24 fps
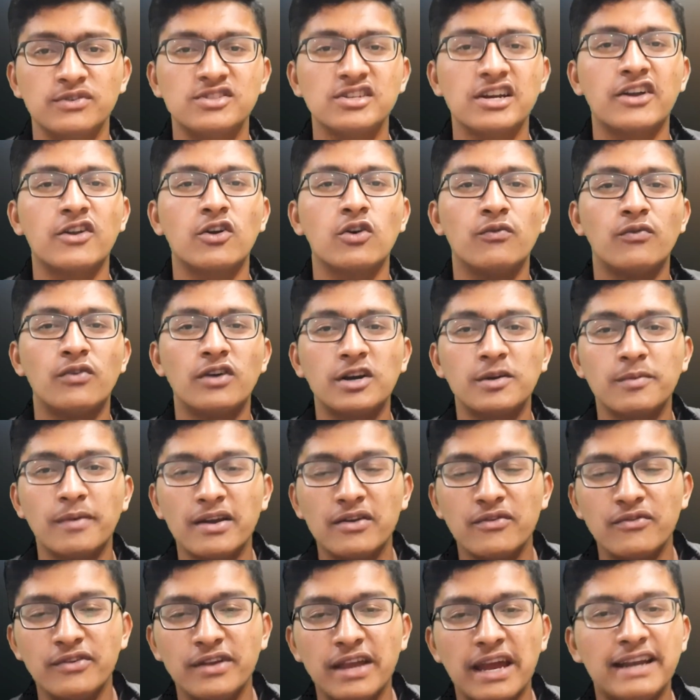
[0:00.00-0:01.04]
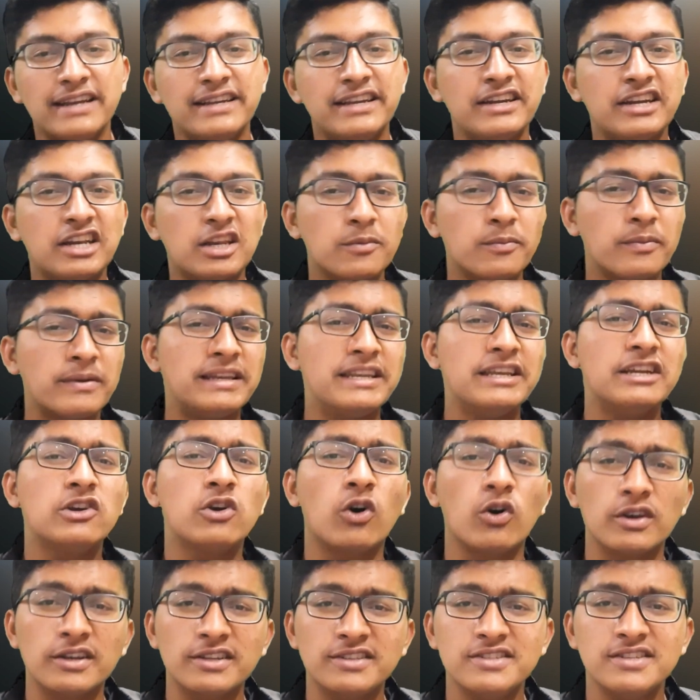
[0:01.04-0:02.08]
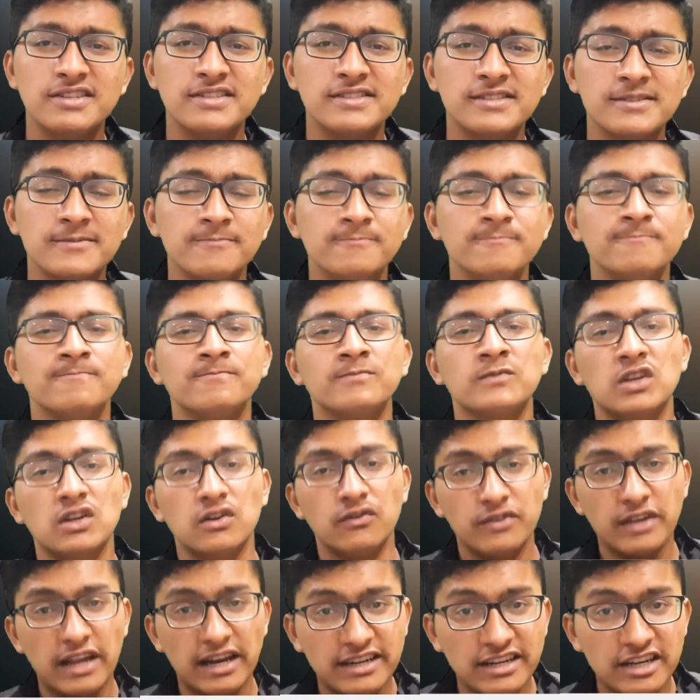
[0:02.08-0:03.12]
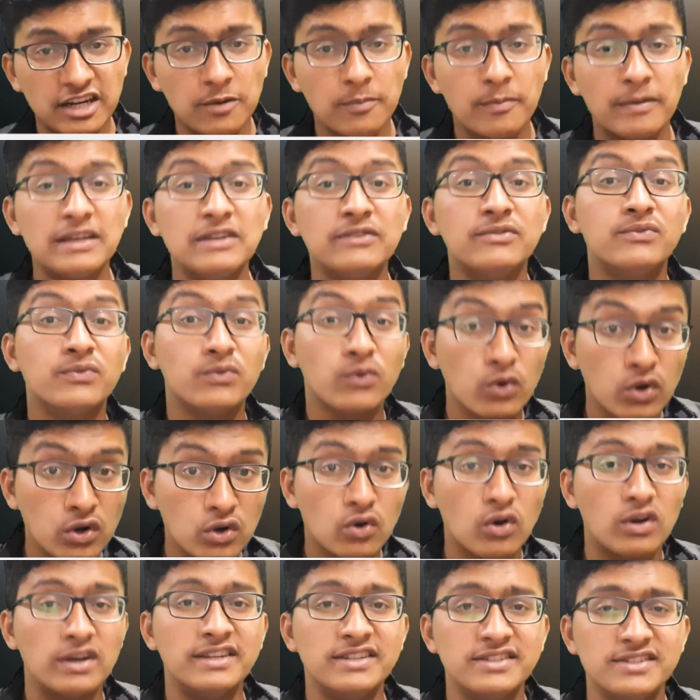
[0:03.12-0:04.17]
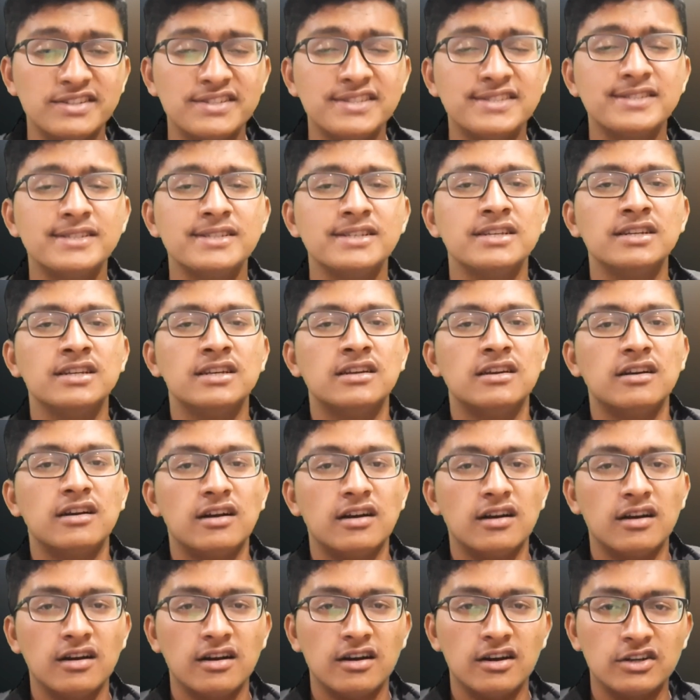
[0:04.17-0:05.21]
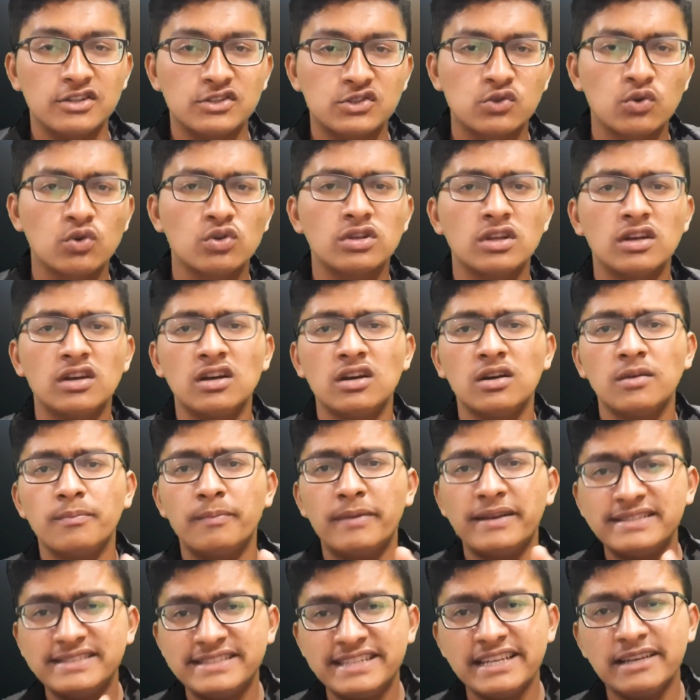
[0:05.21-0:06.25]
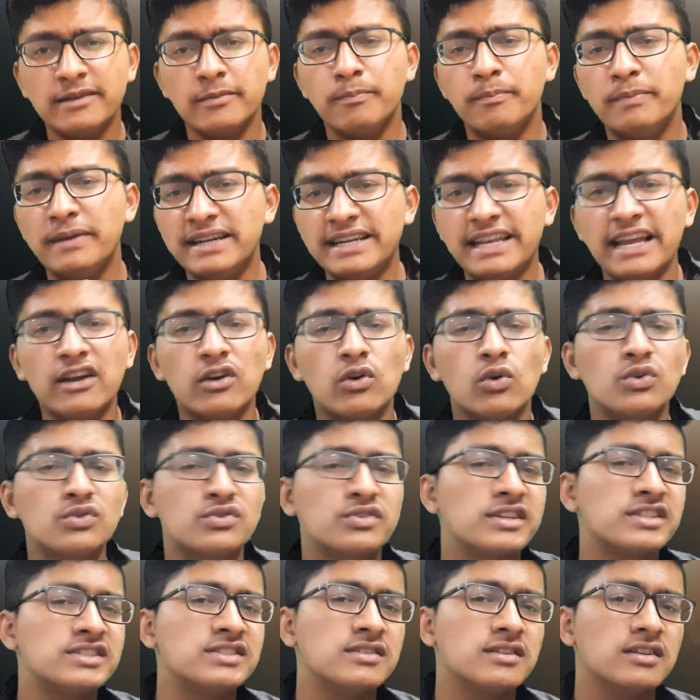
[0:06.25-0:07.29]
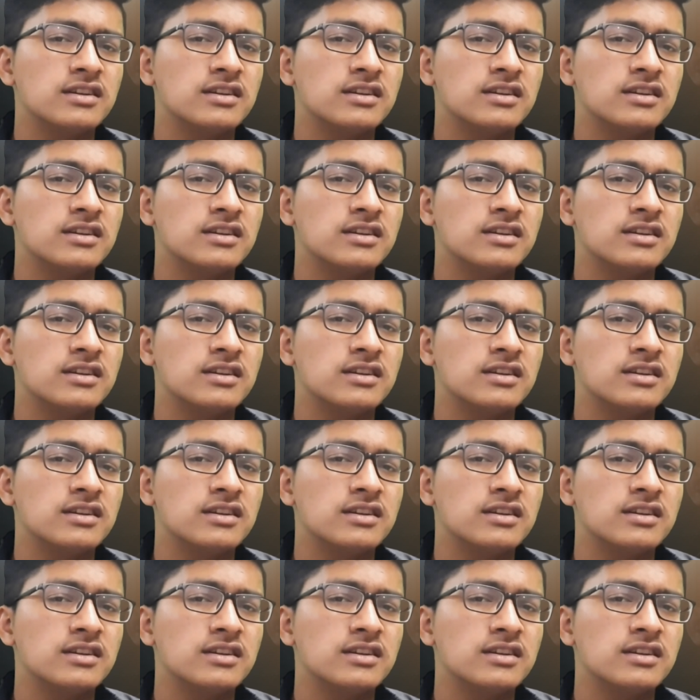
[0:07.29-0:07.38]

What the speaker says: which are offered by VIT Triple E colleges, VIT Triple E four colleges. So the basic BTech courses